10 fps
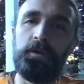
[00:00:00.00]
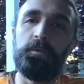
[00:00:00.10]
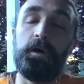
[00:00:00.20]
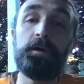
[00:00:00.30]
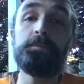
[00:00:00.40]

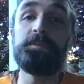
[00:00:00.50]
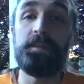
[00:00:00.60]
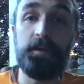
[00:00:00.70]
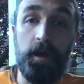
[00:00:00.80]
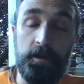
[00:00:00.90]
Welcome to
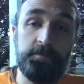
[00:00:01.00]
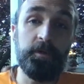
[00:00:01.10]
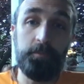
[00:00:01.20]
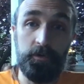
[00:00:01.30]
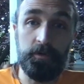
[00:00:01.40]
the
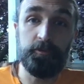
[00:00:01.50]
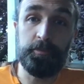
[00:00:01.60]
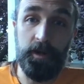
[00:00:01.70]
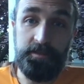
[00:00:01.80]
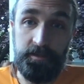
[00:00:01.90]
cosmic moon of
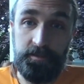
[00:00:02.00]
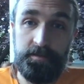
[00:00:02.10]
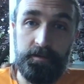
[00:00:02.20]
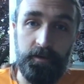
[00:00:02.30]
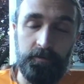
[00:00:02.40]

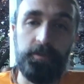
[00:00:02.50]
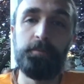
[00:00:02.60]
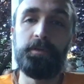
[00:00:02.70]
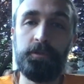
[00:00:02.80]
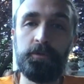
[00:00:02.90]
presence of the
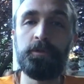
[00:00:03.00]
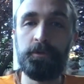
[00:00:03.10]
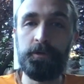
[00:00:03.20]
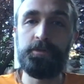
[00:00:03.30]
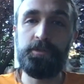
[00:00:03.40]
blue
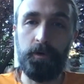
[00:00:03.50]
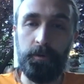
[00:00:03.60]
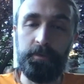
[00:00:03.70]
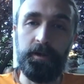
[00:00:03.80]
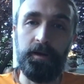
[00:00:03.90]
lunar
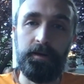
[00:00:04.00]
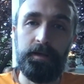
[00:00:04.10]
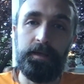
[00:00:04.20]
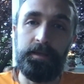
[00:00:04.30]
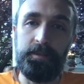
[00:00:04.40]
storm year.
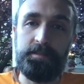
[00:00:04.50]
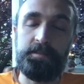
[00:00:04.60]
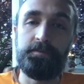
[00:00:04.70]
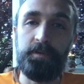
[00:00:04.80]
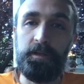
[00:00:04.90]
This is
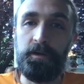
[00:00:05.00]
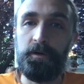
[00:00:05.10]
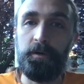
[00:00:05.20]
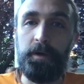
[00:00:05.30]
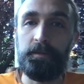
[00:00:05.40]
the video
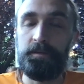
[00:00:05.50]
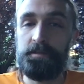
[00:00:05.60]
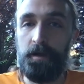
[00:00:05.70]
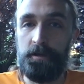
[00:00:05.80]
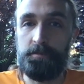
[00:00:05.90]
about this
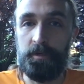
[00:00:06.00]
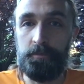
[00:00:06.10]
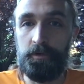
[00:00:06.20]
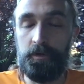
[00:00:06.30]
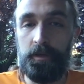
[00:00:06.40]
cosmic
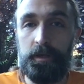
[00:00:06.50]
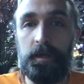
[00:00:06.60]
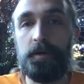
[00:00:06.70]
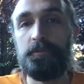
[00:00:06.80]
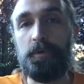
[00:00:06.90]
moon
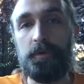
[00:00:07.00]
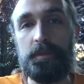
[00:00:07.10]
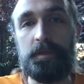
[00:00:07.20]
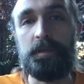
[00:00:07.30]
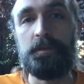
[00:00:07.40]
for
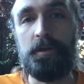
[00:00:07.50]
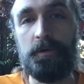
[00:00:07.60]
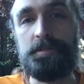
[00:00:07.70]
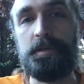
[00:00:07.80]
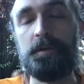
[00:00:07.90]
the
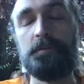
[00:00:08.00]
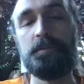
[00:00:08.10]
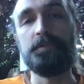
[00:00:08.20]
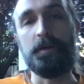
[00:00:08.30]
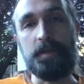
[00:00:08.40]
Noos-letter of the
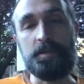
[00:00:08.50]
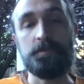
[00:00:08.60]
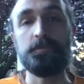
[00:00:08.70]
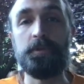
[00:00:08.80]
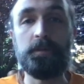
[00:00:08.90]

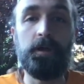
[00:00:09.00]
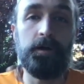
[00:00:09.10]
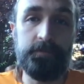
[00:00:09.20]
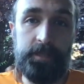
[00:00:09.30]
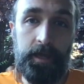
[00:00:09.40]
Foundation for the Law
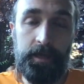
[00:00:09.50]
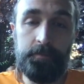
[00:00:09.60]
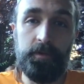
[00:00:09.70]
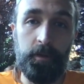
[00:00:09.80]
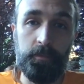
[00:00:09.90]
of
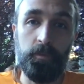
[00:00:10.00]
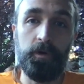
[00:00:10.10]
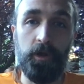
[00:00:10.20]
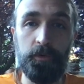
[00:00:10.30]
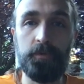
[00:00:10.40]
Time, number
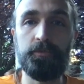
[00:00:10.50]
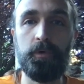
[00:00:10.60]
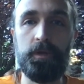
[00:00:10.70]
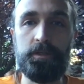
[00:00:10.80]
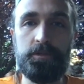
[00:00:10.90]

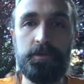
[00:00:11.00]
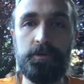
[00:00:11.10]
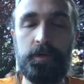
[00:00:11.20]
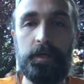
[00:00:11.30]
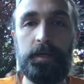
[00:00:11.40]

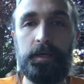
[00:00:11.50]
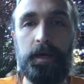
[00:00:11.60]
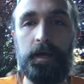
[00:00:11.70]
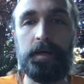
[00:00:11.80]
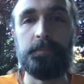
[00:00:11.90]
142.
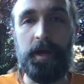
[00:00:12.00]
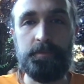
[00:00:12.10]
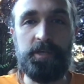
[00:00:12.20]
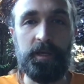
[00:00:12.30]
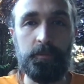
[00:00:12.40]
I'm
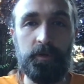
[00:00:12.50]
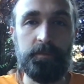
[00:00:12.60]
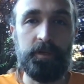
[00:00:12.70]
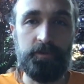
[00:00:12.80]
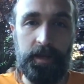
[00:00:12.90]
Jacob
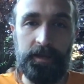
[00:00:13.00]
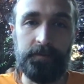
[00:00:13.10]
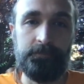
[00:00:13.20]
Rhythmic Dragon.